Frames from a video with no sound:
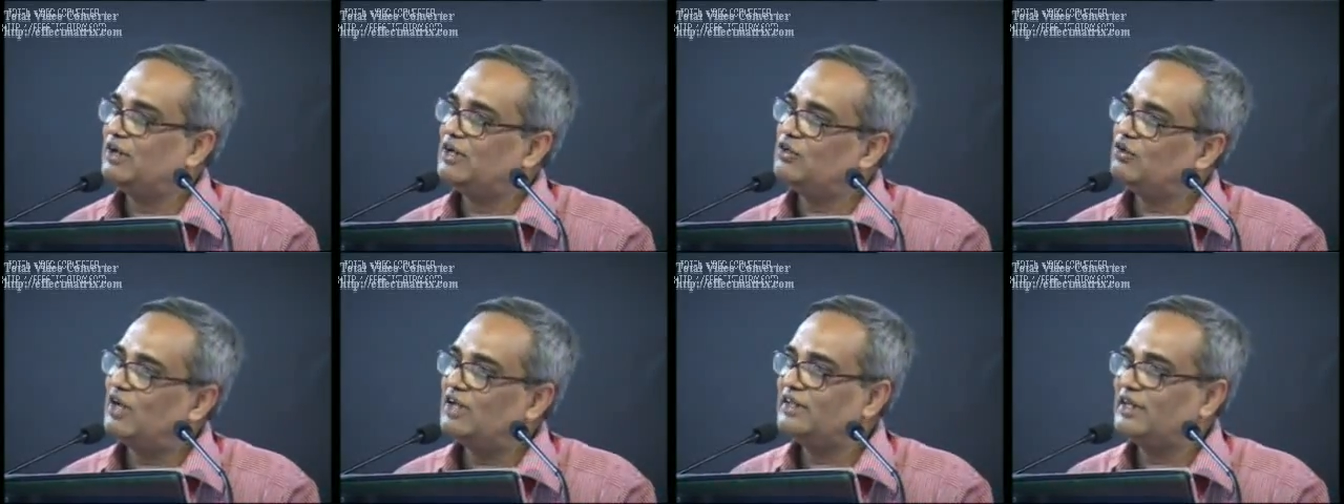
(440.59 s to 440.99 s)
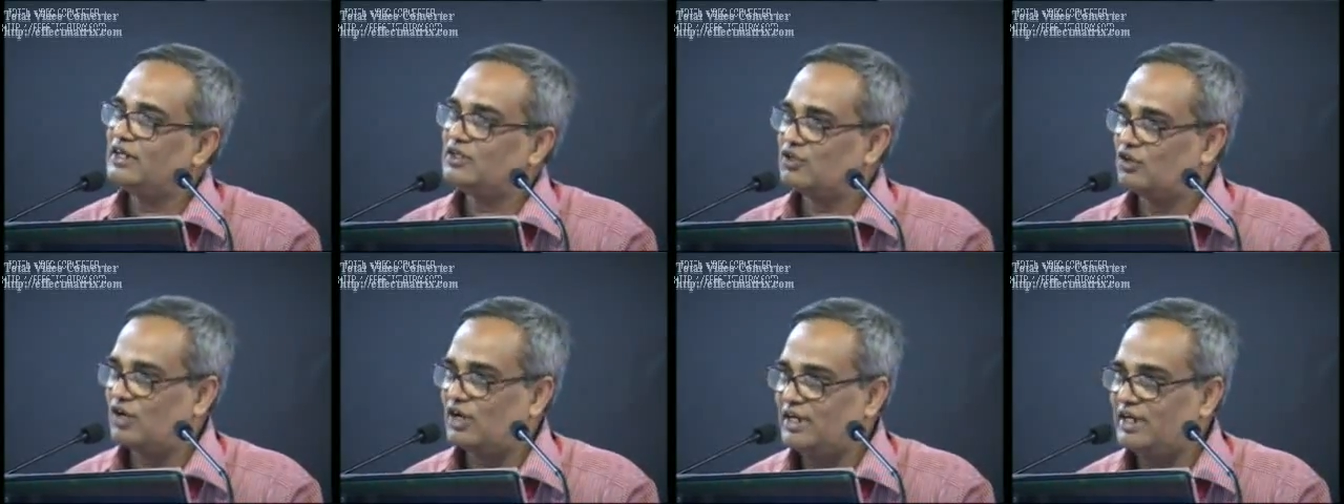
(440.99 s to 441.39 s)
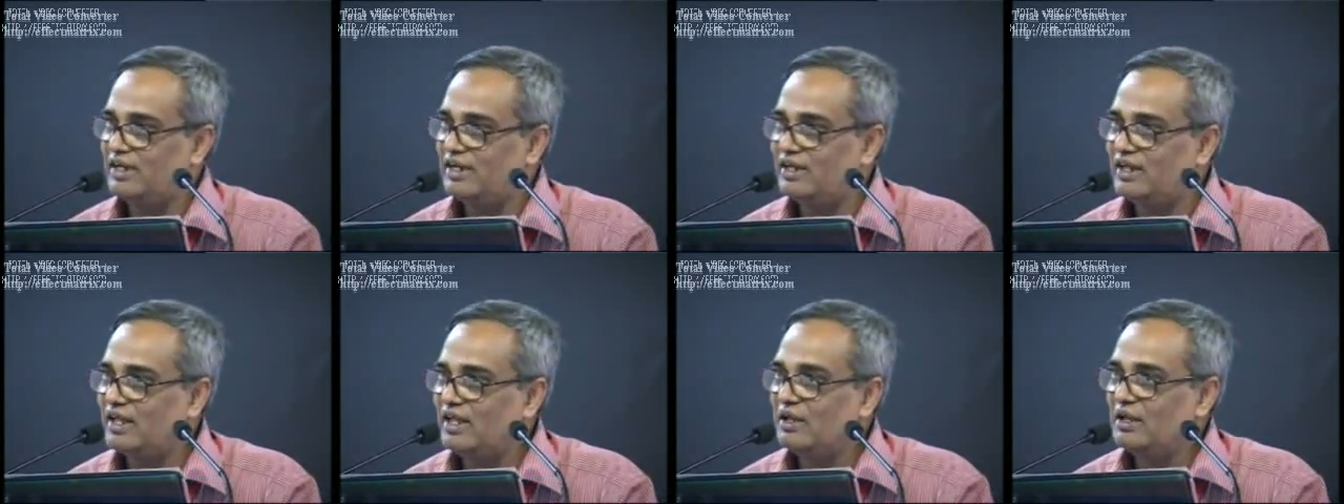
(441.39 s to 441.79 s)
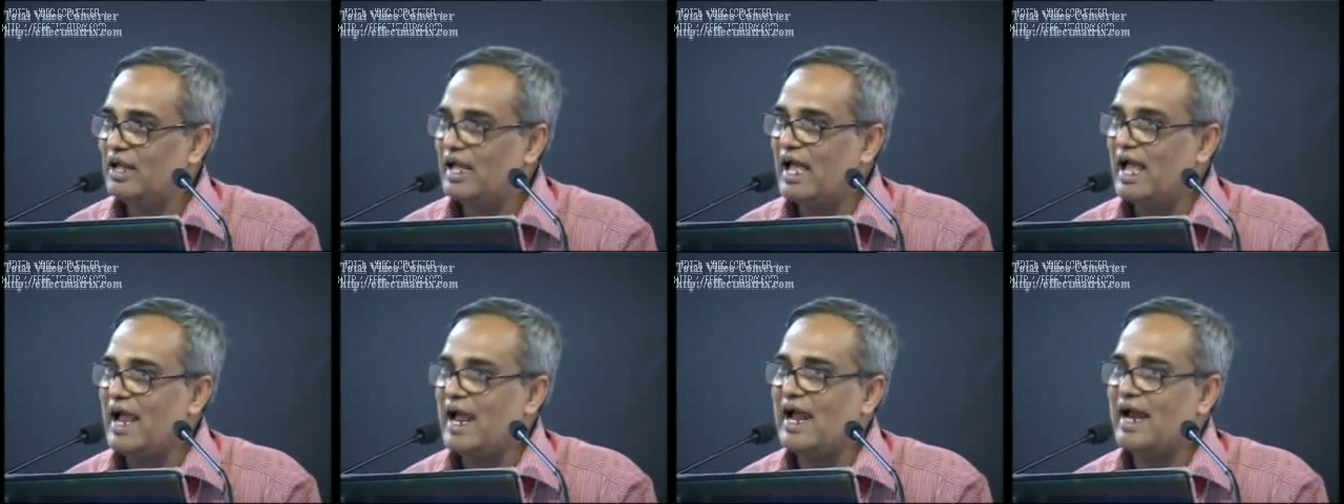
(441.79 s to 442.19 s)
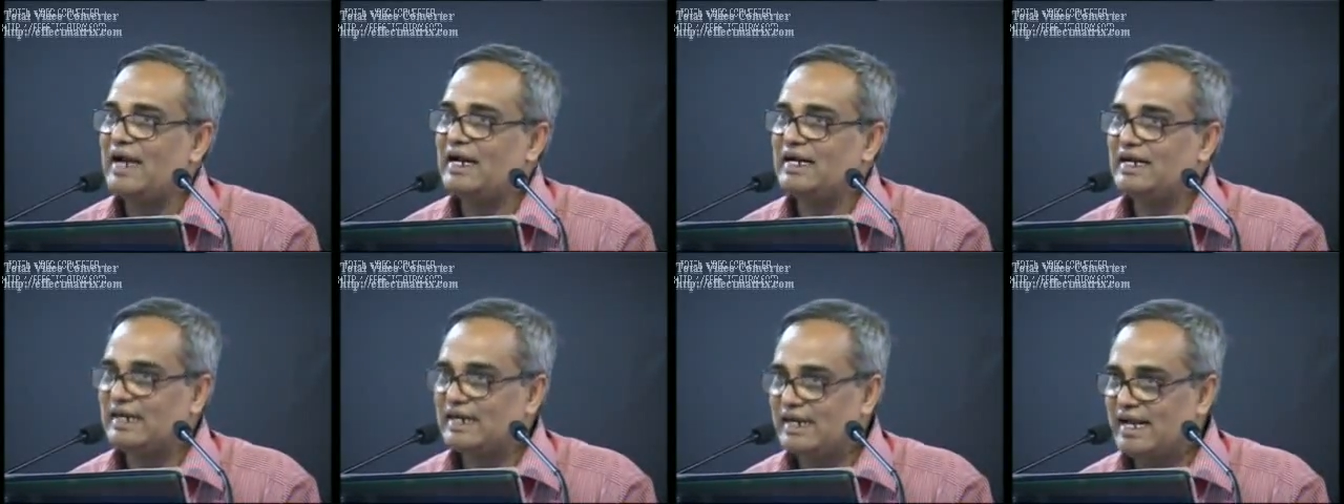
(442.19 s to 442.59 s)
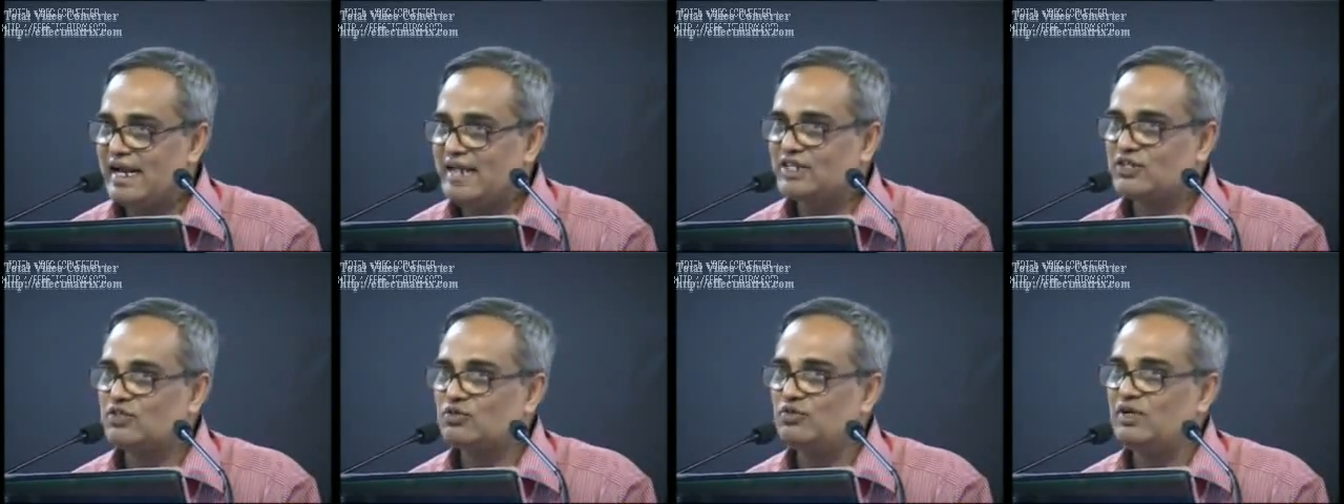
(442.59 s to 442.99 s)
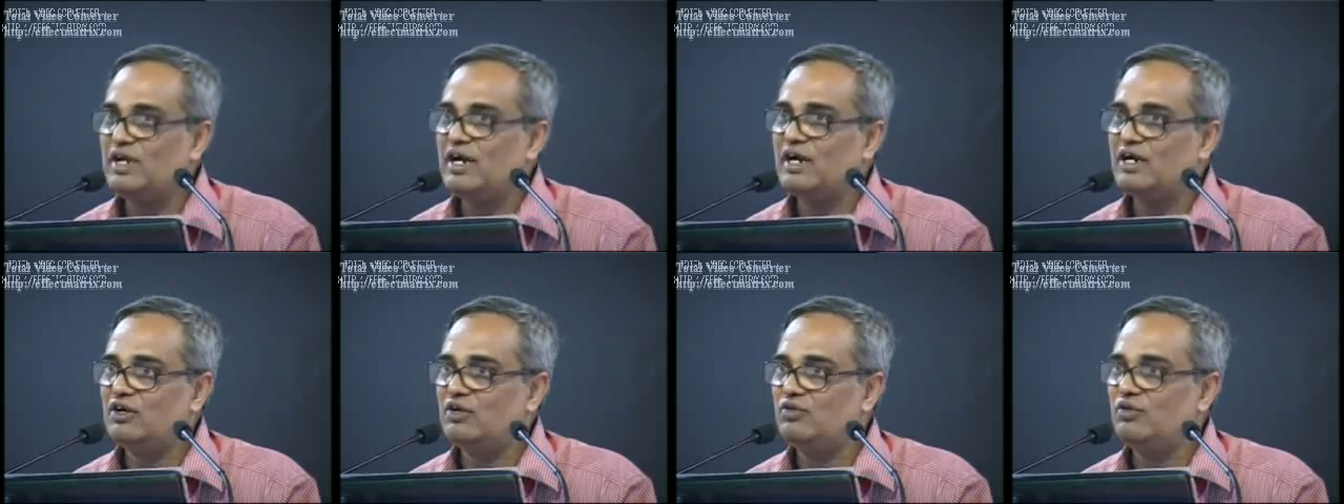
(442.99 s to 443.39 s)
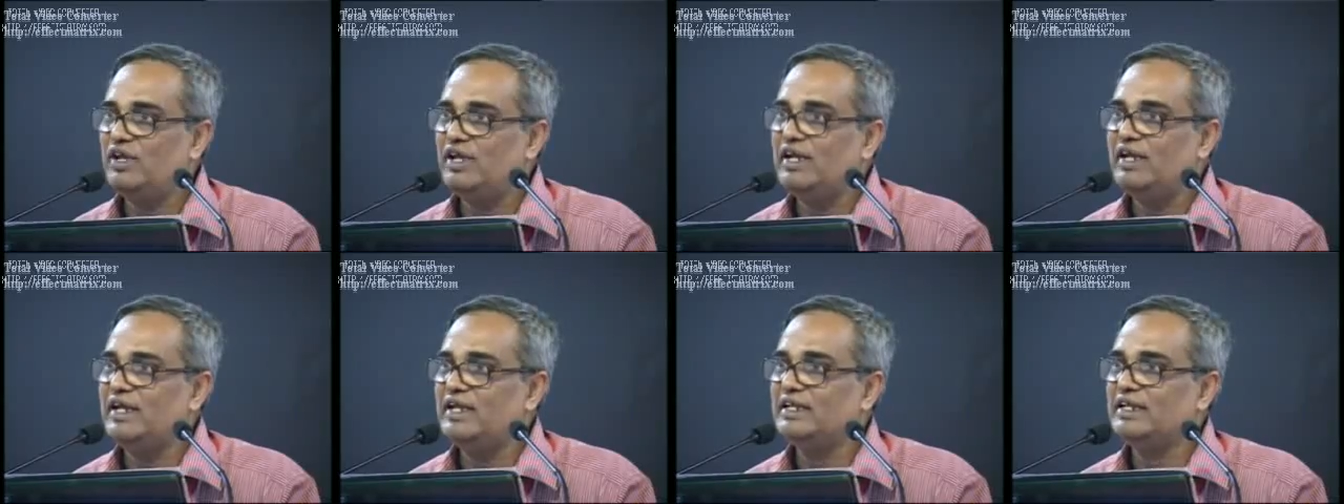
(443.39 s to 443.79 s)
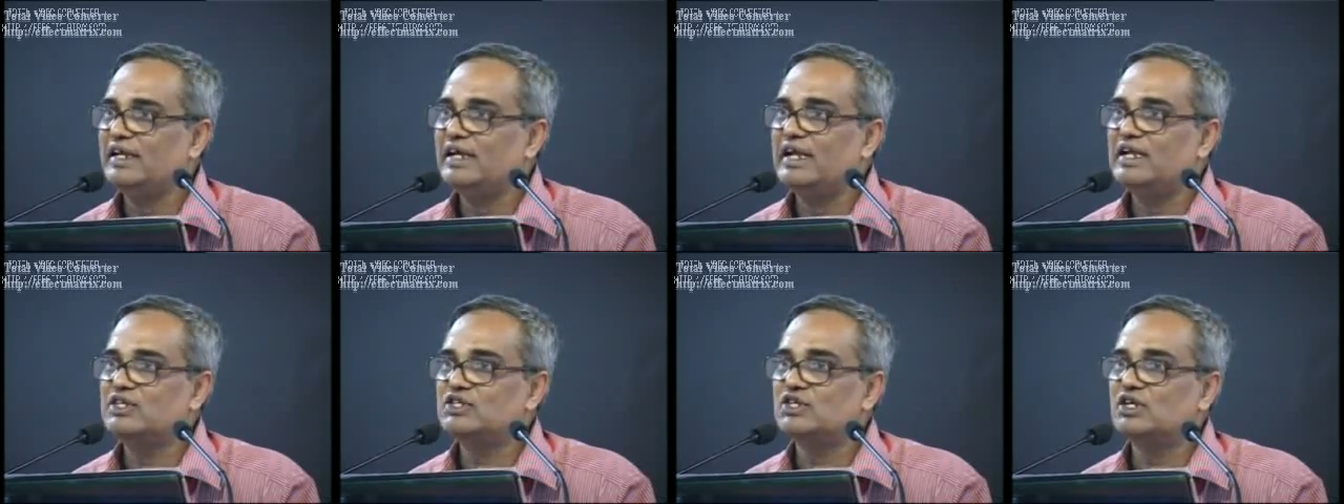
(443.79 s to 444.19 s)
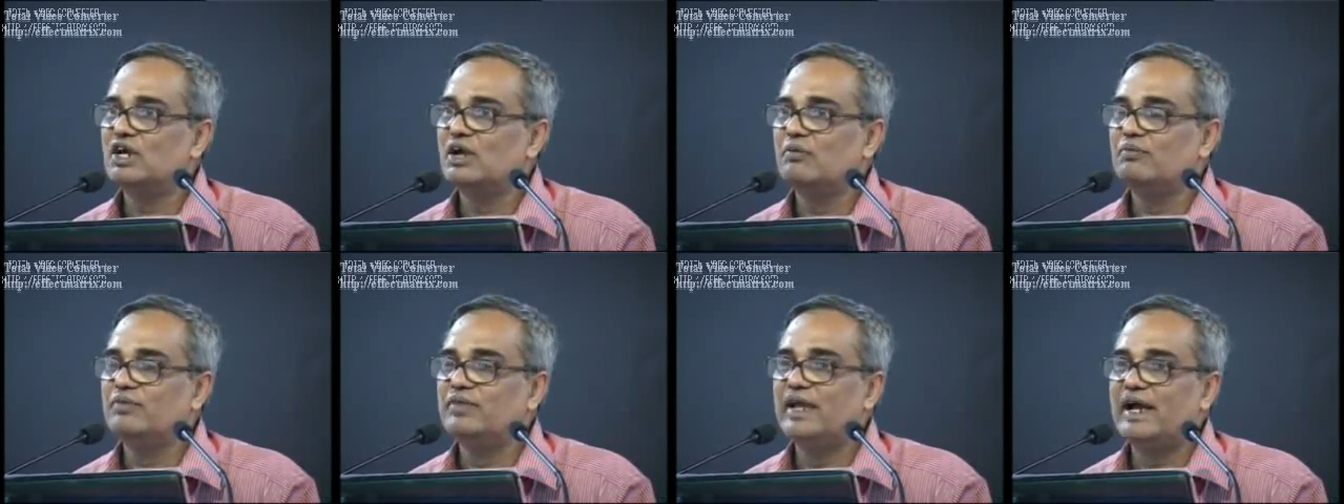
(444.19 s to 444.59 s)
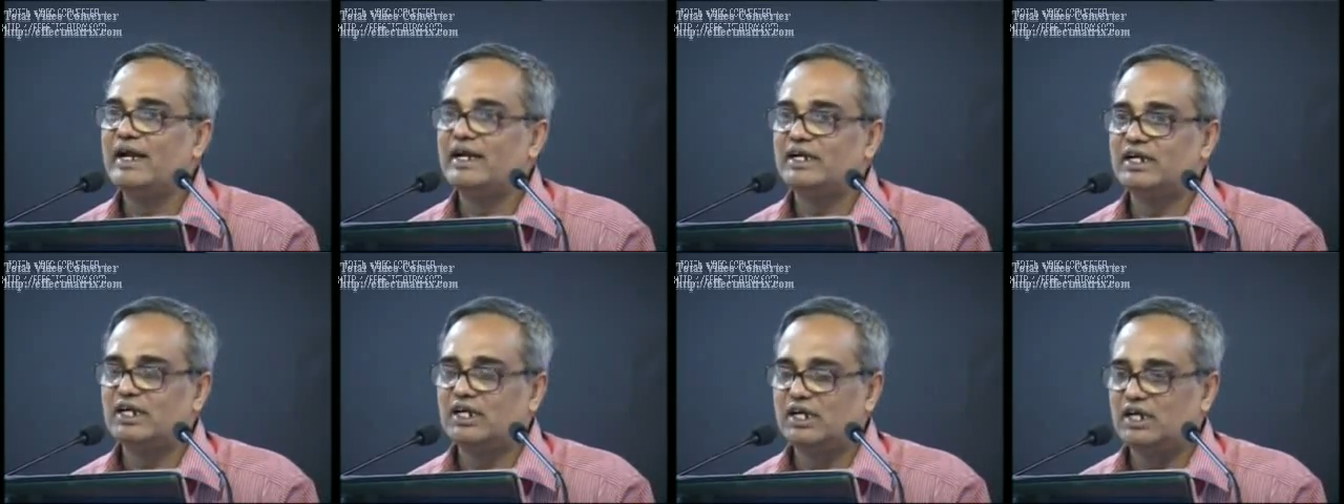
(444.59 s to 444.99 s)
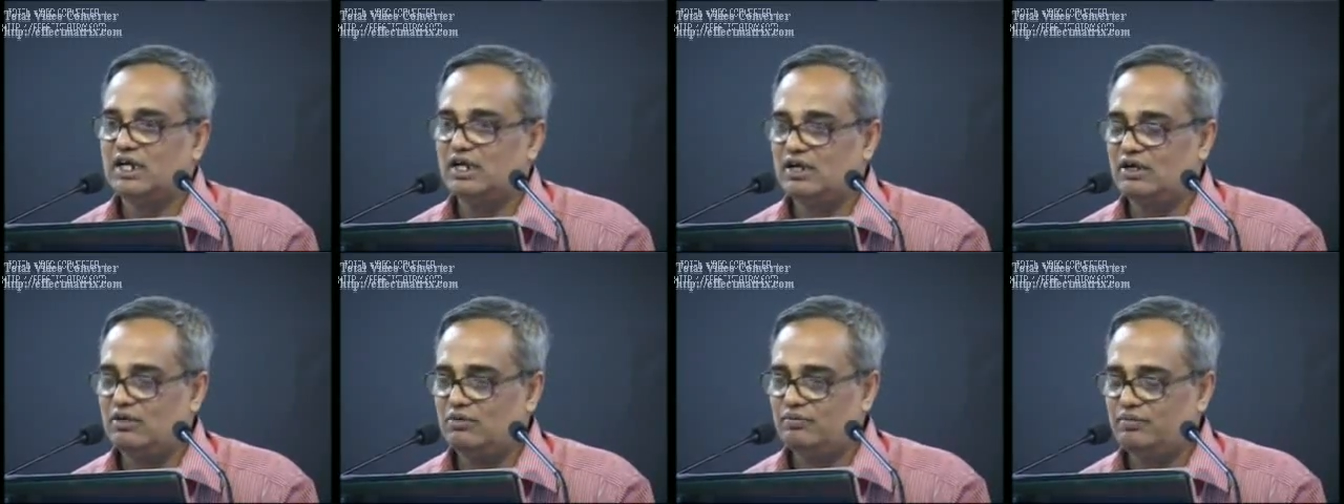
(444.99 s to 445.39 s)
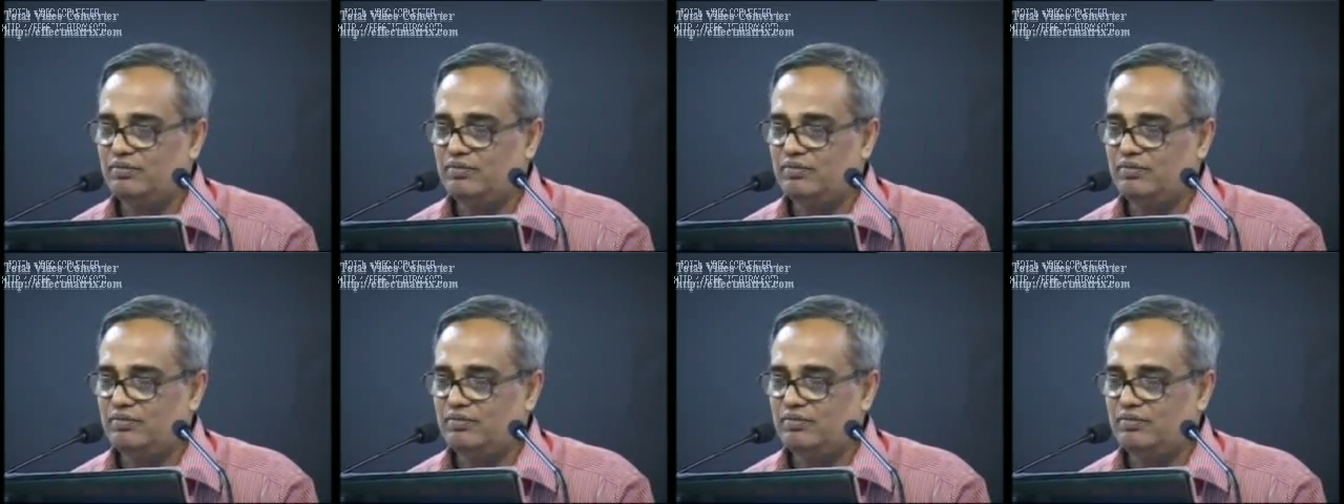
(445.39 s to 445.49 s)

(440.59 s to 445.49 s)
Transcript: But that was on the trolley. And next we are doing in case of that,